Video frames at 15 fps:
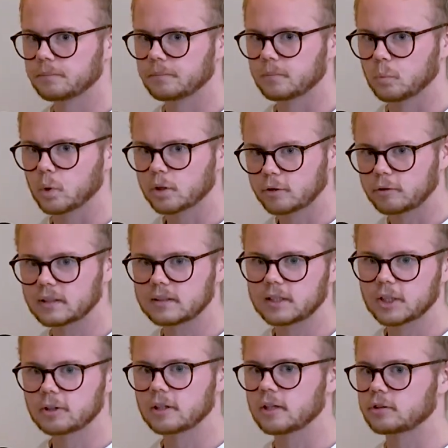What
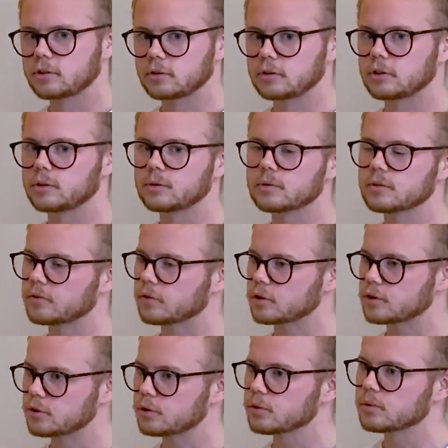criteria should you use for
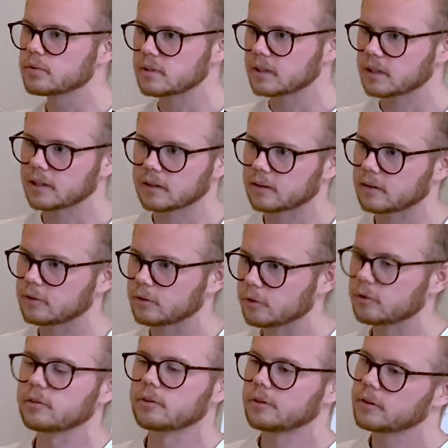choosing a good